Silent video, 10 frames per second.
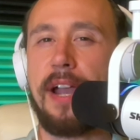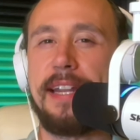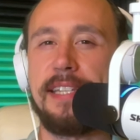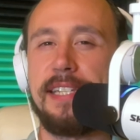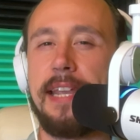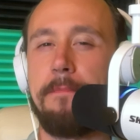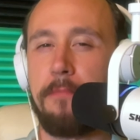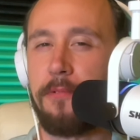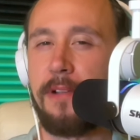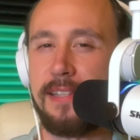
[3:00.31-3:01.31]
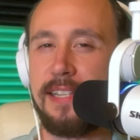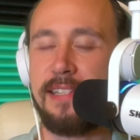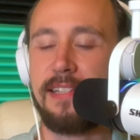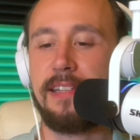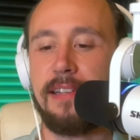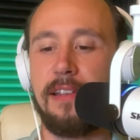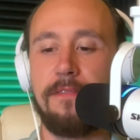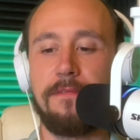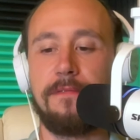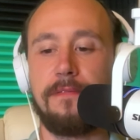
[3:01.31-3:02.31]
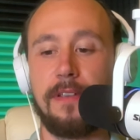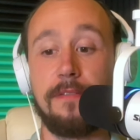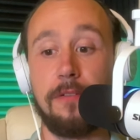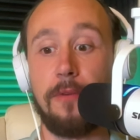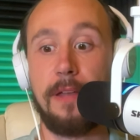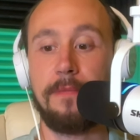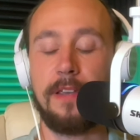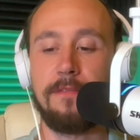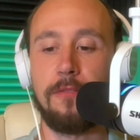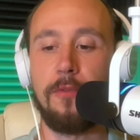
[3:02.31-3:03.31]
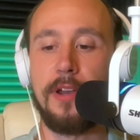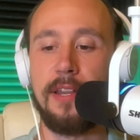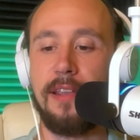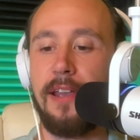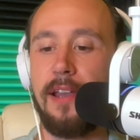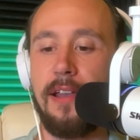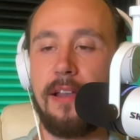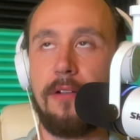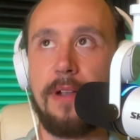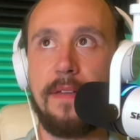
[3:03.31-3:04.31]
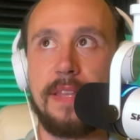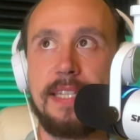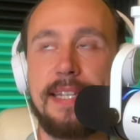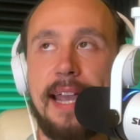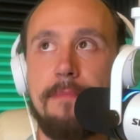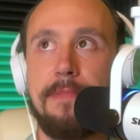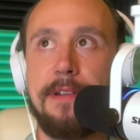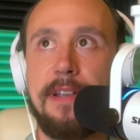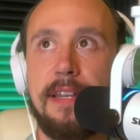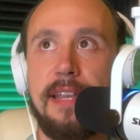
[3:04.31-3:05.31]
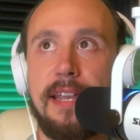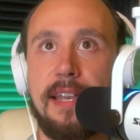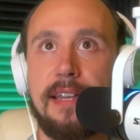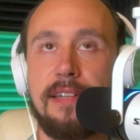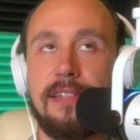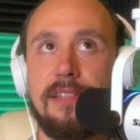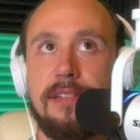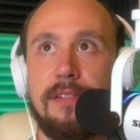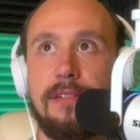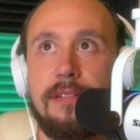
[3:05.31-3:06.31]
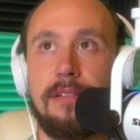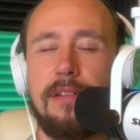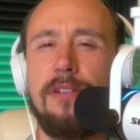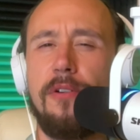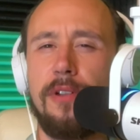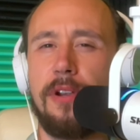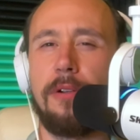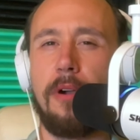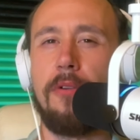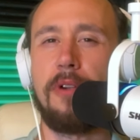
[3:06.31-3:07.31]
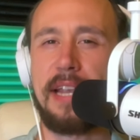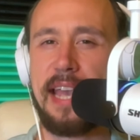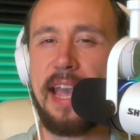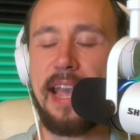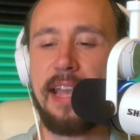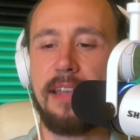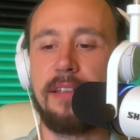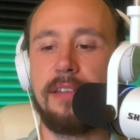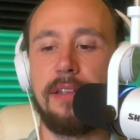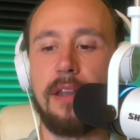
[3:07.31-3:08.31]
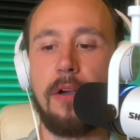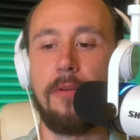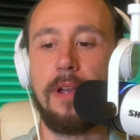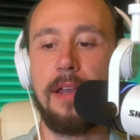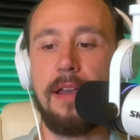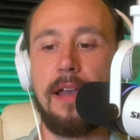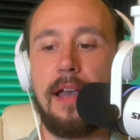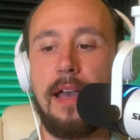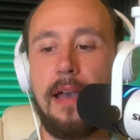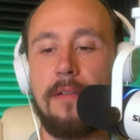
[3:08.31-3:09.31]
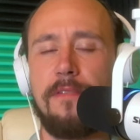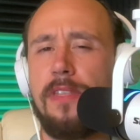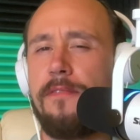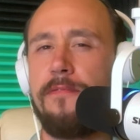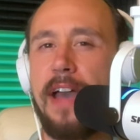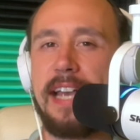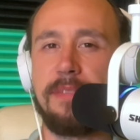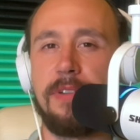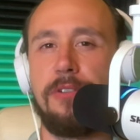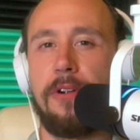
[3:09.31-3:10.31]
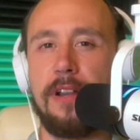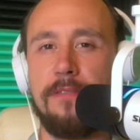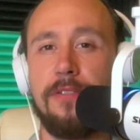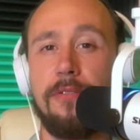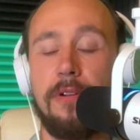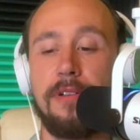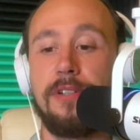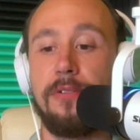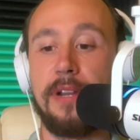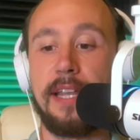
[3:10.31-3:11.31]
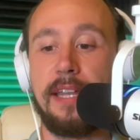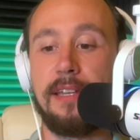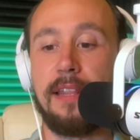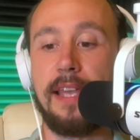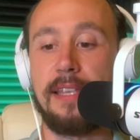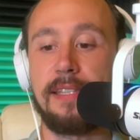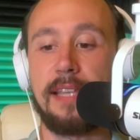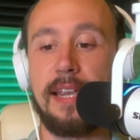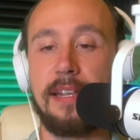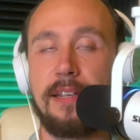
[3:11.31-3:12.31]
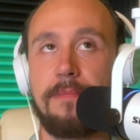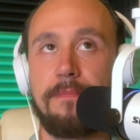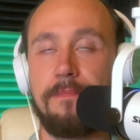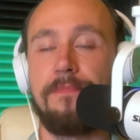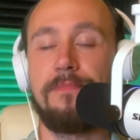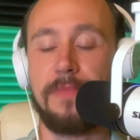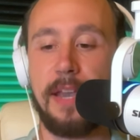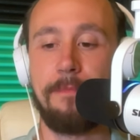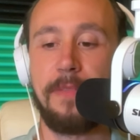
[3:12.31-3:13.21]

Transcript: to stay present if you will, if you would, around this time period and know you're okay. For the vast majority of you tuning into this, like, yeah.